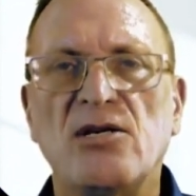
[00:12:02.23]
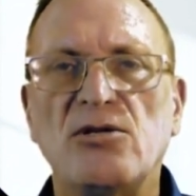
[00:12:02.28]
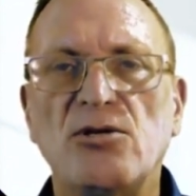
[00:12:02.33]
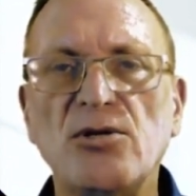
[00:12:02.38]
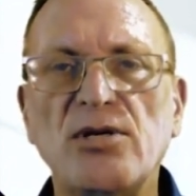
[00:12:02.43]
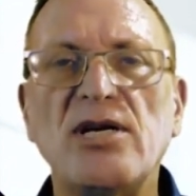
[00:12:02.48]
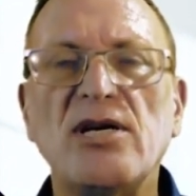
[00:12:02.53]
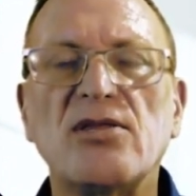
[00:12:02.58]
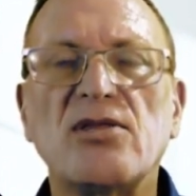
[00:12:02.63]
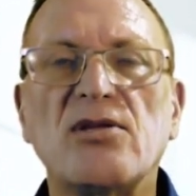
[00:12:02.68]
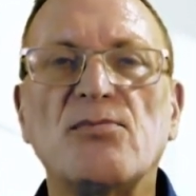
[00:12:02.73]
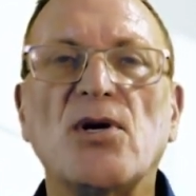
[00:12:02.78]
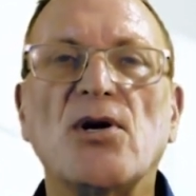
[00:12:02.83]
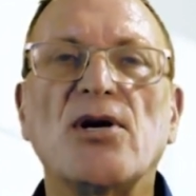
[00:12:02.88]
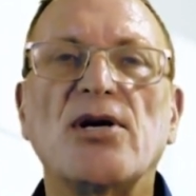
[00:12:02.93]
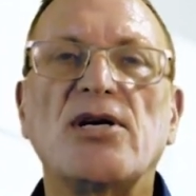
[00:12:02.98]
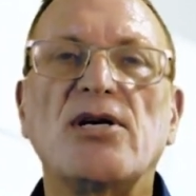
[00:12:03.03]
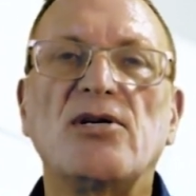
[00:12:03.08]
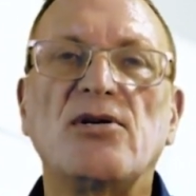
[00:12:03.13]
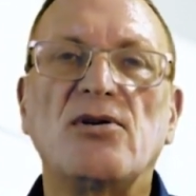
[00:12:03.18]
looking at the
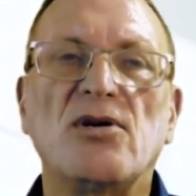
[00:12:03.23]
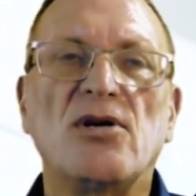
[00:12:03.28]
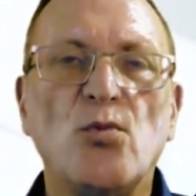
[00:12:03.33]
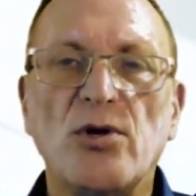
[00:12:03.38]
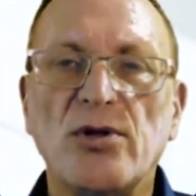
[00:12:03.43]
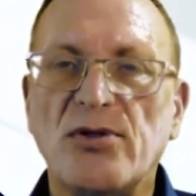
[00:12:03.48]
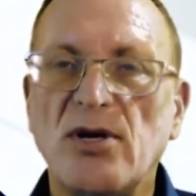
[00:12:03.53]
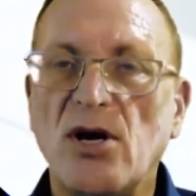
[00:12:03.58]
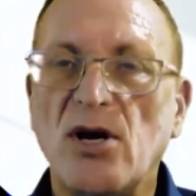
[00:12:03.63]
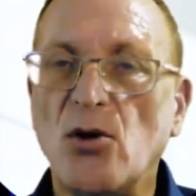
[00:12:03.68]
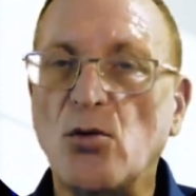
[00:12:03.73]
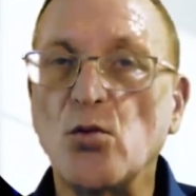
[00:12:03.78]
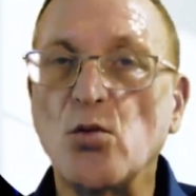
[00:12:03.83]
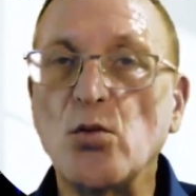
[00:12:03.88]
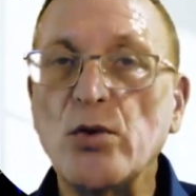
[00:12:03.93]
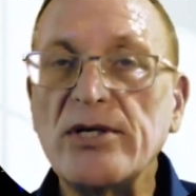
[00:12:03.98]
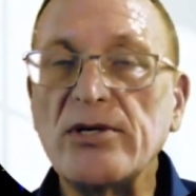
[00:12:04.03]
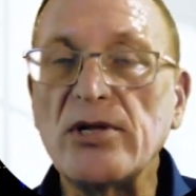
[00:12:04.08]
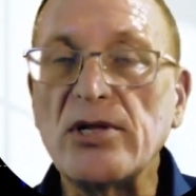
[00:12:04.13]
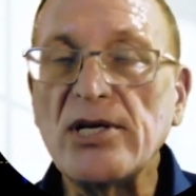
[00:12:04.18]
market with a
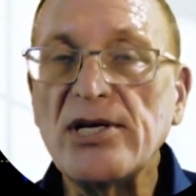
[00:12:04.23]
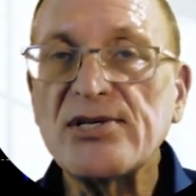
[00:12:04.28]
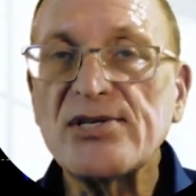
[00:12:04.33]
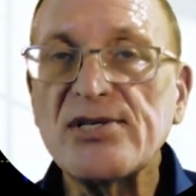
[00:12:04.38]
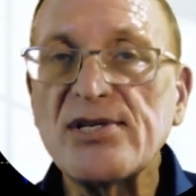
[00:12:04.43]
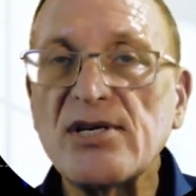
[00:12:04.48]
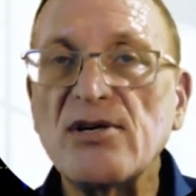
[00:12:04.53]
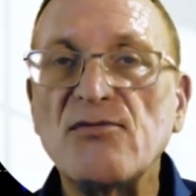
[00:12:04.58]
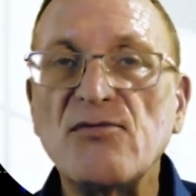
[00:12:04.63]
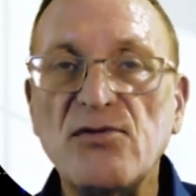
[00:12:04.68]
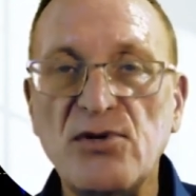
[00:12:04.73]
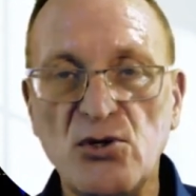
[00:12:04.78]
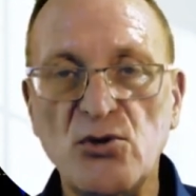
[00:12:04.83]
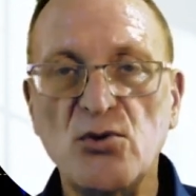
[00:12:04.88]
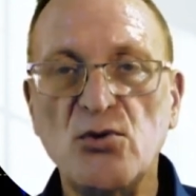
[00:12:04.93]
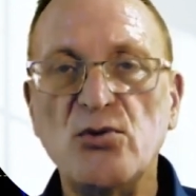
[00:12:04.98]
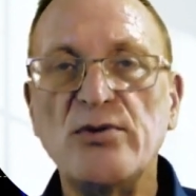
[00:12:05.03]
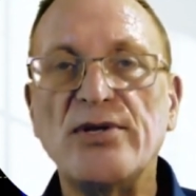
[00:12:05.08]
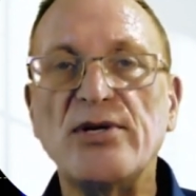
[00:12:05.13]
realistic view